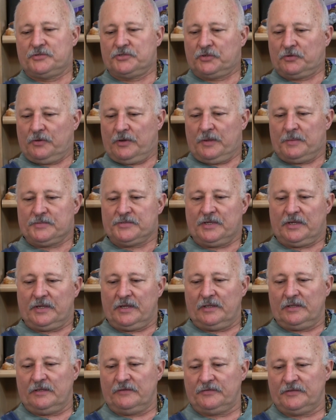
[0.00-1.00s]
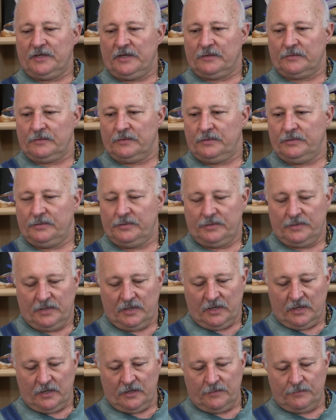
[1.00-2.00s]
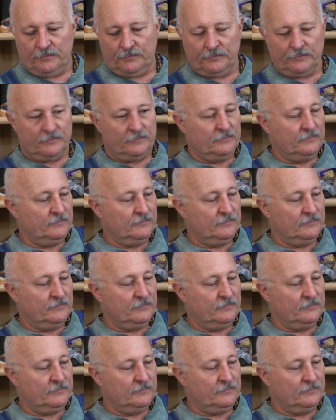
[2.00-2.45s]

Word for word: scripts I got left out. Um,